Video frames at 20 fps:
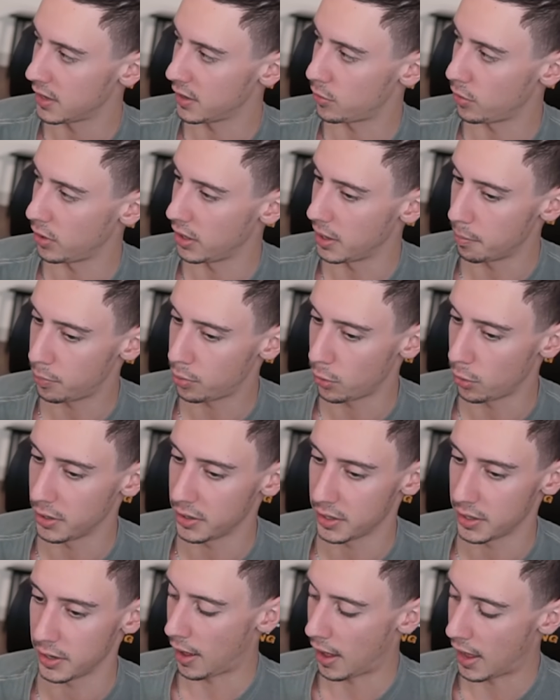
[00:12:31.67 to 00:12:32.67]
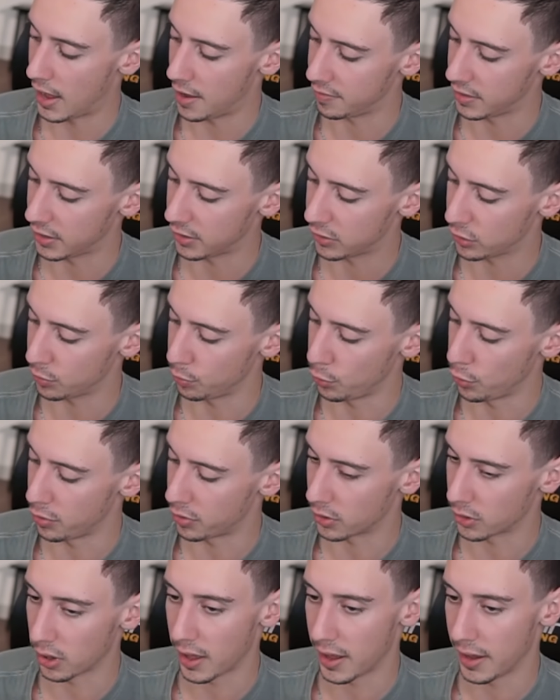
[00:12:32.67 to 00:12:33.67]
it's really important that I have that smooth
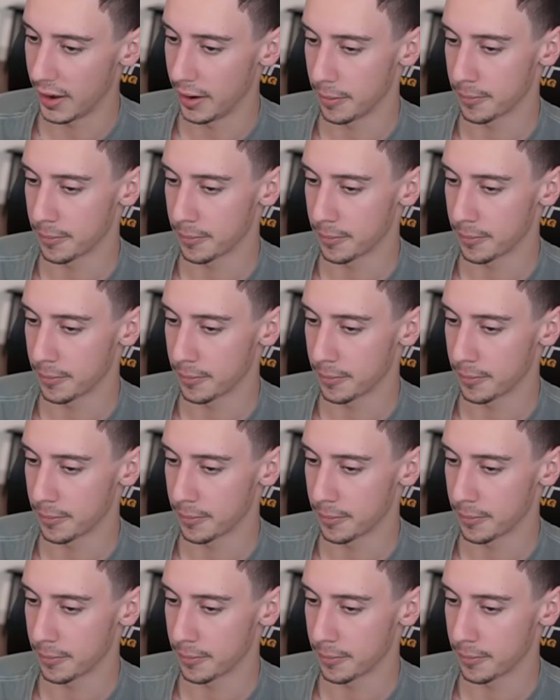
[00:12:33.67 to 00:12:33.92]
glide.